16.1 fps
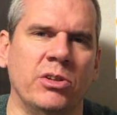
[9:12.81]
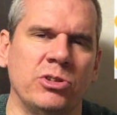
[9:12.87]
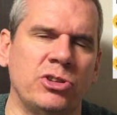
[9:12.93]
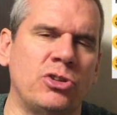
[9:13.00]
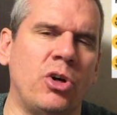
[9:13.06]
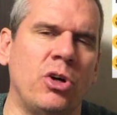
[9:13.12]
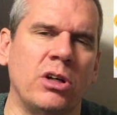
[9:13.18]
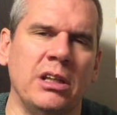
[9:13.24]

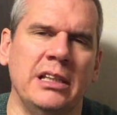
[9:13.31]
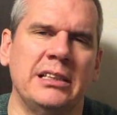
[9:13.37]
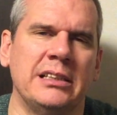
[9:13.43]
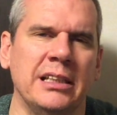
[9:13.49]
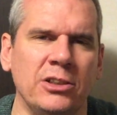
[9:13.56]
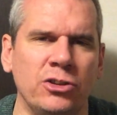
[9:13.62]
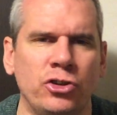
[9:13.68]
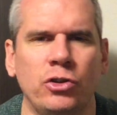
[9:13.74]
stock
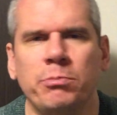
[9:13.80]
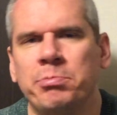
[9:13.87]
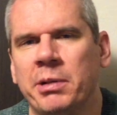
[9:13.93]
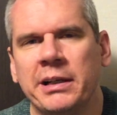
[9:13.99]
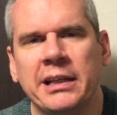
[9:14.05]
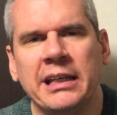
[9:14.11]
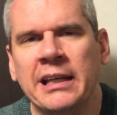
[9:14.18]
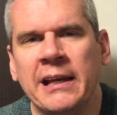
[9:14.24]
listing
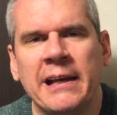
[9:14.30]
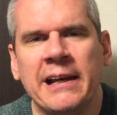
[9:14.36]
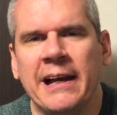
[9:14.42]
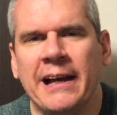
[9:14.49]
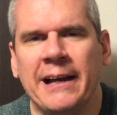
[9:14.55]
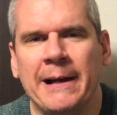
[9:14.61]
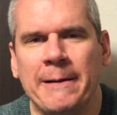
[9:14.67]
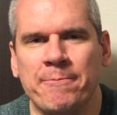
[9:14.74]
TubeBuddy
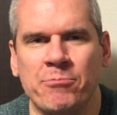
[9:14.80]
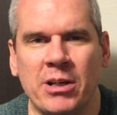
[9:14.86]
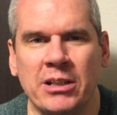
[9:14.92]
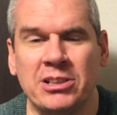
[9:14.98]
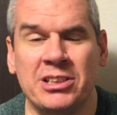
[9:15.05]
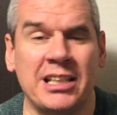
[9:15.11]
and